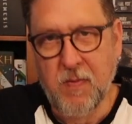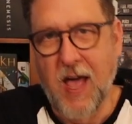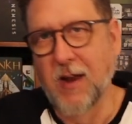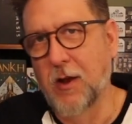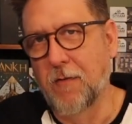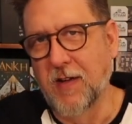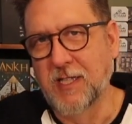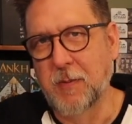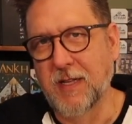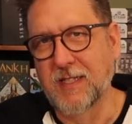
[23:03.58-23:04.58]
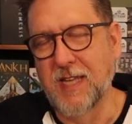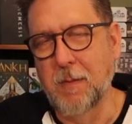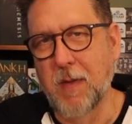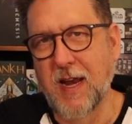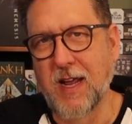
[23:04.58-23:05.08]
I don't know if I'd spend the
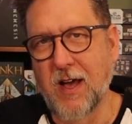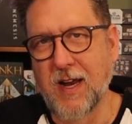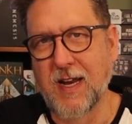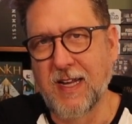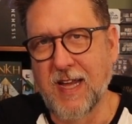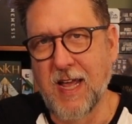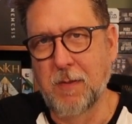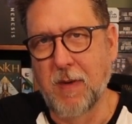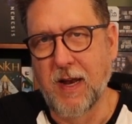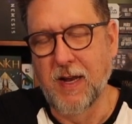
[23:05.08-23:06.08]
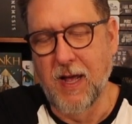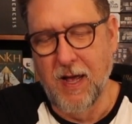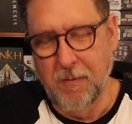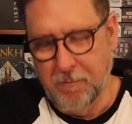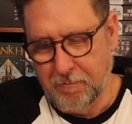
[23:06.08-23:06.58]
same money on it again, but
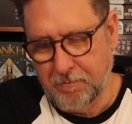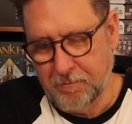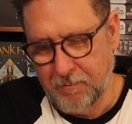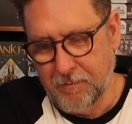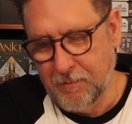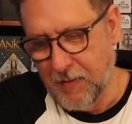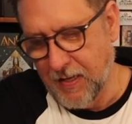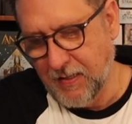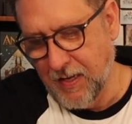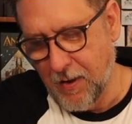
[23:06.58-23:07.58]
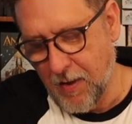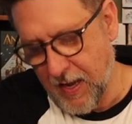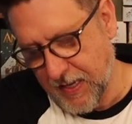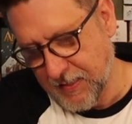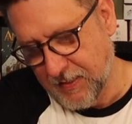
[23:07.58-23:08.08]
you know, I
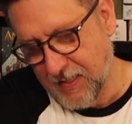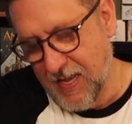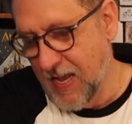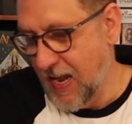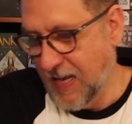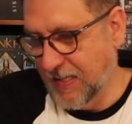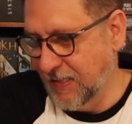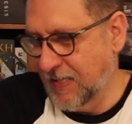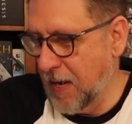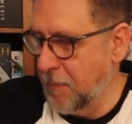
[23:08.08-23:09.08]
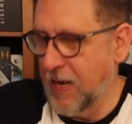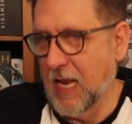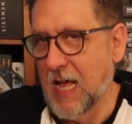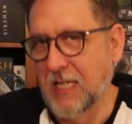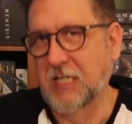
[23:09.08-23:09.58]
guess it did save me a
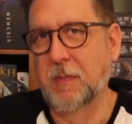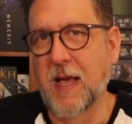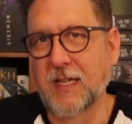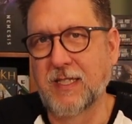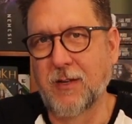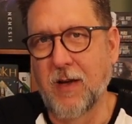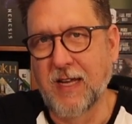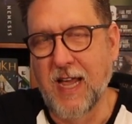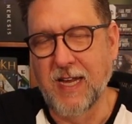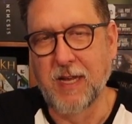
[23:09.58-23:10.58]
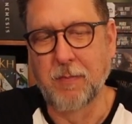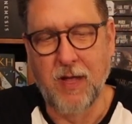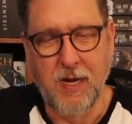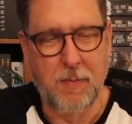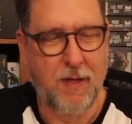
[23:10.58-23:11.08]
lot of space, so I can't
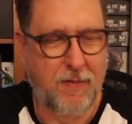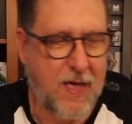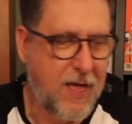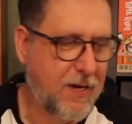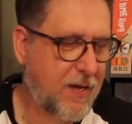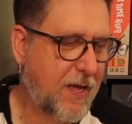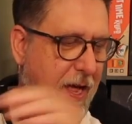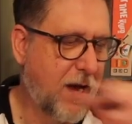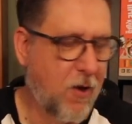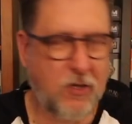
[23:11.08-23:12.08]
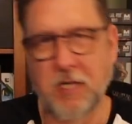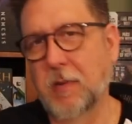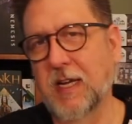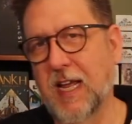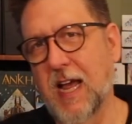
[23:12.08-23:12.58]
complain about that. And
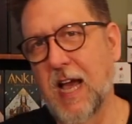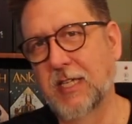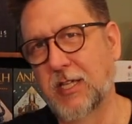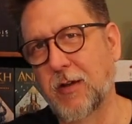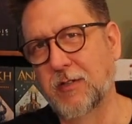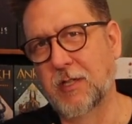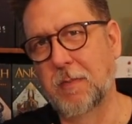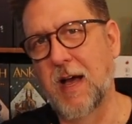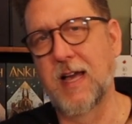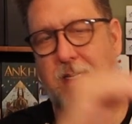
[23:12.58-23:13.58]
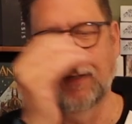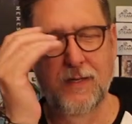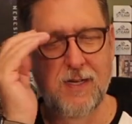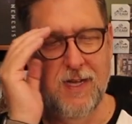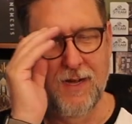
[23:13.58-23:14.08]
ultimately, I chose to buy it.
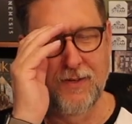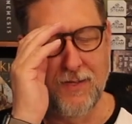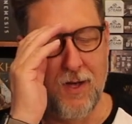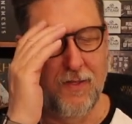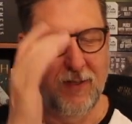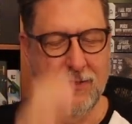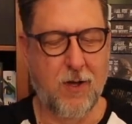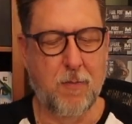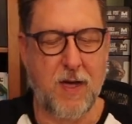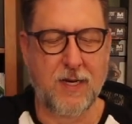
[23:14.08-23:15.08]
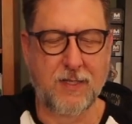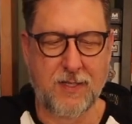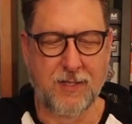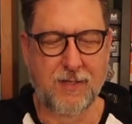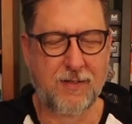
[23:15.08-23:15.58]
Is all my
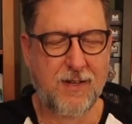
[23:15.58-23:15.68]
decision.